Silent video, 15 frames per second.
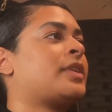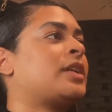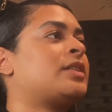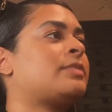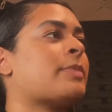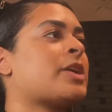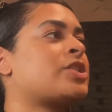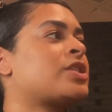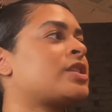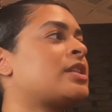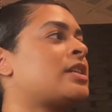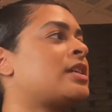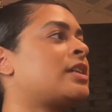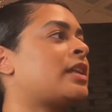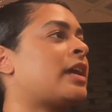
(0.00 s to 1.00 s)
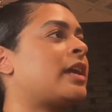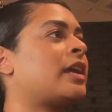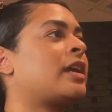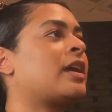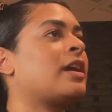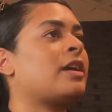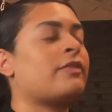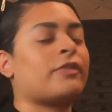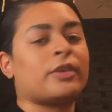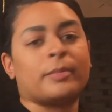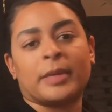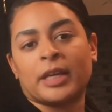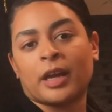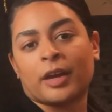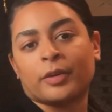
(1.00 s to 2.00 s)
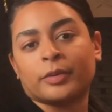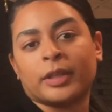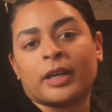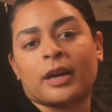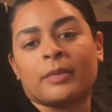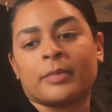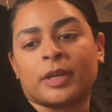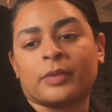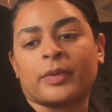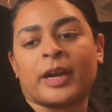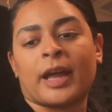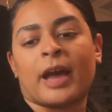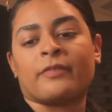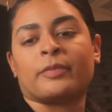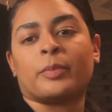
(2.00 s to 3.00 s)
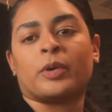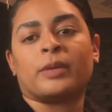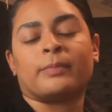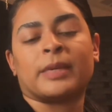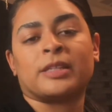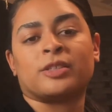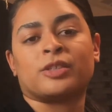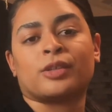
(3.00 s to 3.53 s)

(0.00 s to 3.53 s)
especially like for me, I only come here when I have appointments,